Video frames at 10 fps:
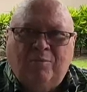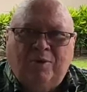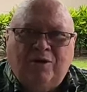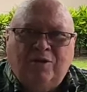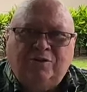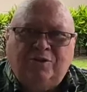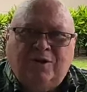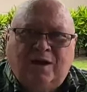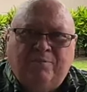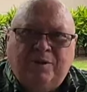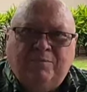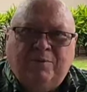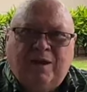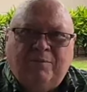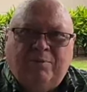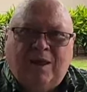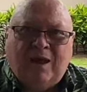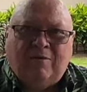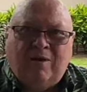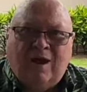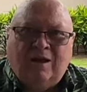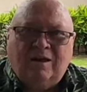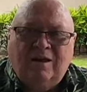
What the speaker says: because you got people like BlackRock,